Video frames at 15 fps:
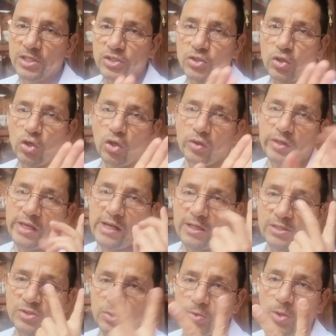So there are
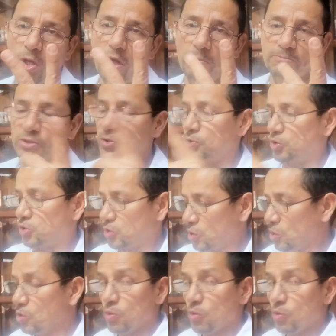2 options,